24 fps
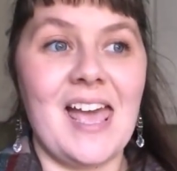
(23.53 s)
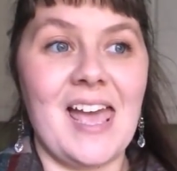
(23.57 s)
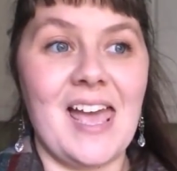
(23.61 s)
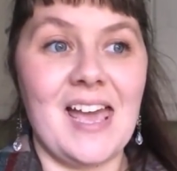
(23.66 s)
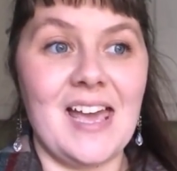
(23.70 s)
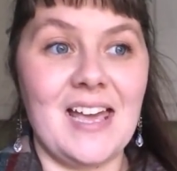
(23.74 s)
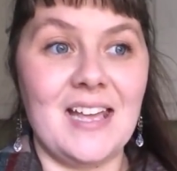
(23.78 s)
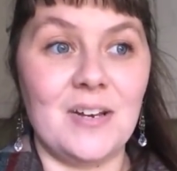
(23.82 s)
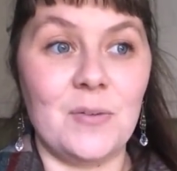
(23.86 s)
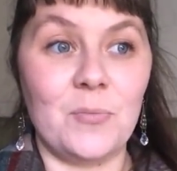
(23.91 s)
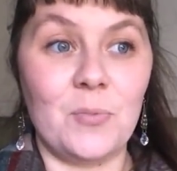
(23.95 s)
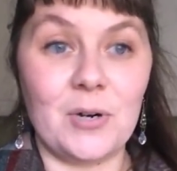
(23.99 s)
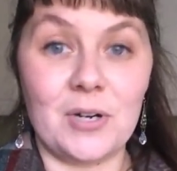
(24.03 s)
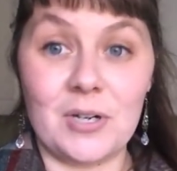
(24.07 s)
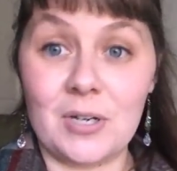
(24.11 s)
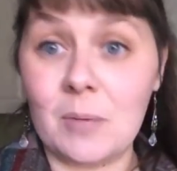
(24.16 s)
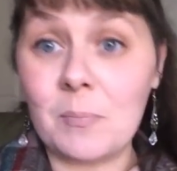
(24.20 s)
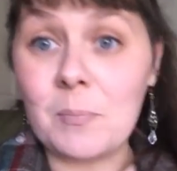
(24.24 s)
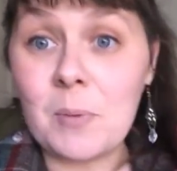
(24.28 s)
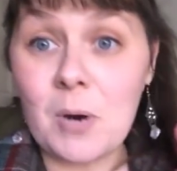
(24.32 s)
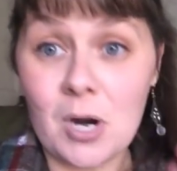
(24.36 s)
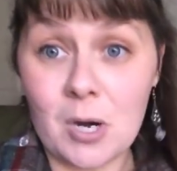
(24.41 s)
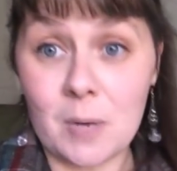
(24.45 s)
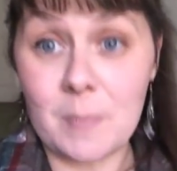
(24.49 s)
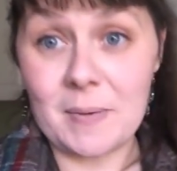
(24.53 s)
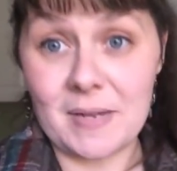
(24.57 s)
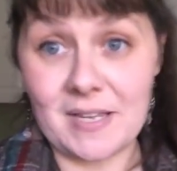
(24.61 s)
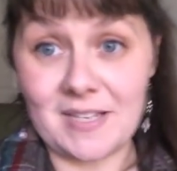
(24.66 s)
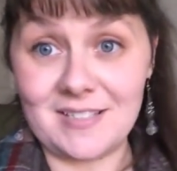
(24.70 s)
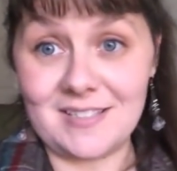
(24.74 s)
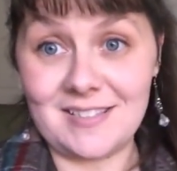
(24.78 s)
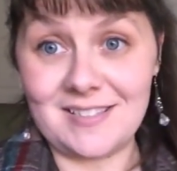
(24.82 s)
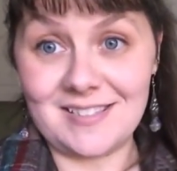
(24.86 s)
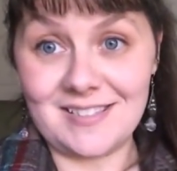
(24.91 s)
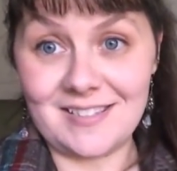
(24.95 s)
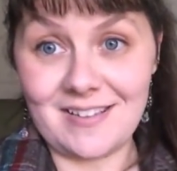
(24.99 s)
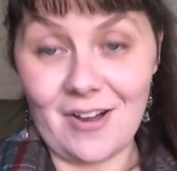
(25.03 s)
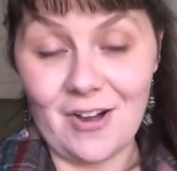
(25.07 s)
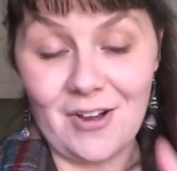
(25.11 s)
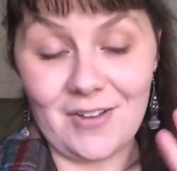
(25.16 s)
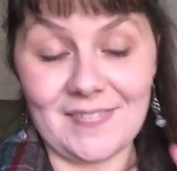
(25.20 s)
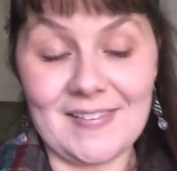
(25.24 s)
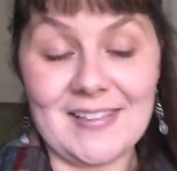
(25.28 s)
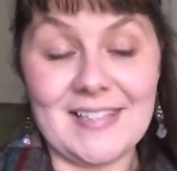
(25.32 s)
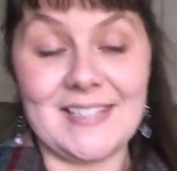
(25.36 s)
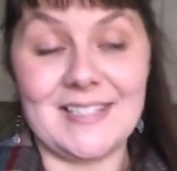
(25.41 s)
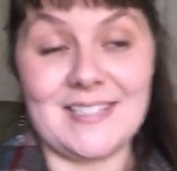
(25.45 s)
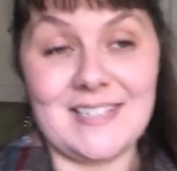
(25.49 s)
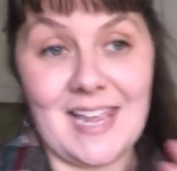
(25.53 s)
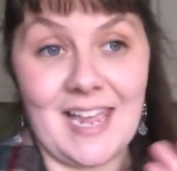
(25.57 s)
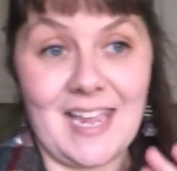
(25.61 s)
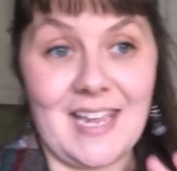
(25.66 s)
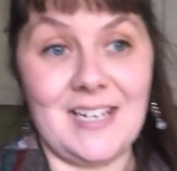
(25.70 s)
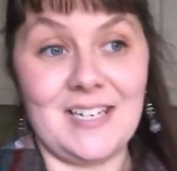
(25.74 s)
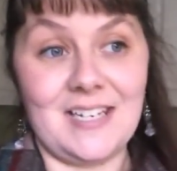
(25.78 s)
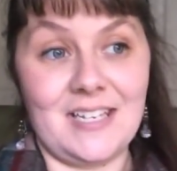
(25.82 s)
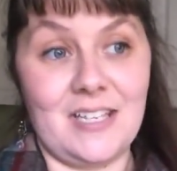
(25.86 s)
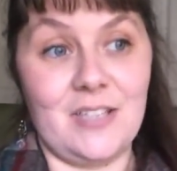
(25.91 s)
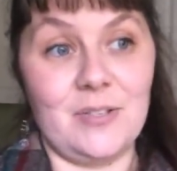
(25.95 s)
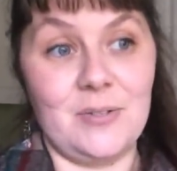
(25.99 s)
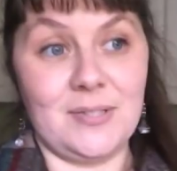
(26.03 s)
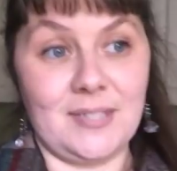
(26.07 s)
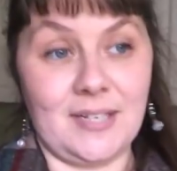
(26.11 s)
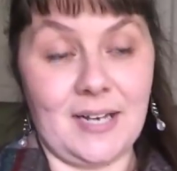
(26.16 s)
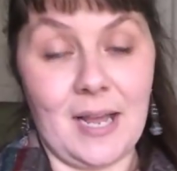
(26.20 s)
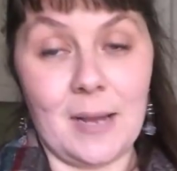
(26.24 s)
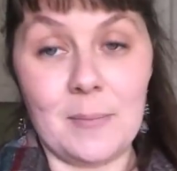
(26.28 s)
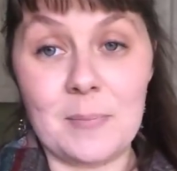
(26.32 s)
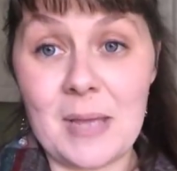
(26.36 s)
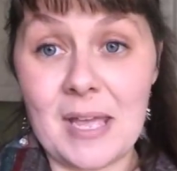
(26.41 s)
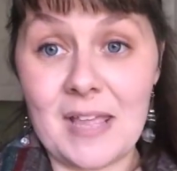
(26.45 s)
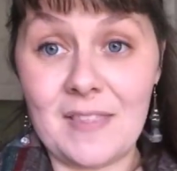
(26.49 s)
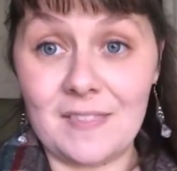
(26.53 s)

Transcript: And we're going to purpose on this day to use it up.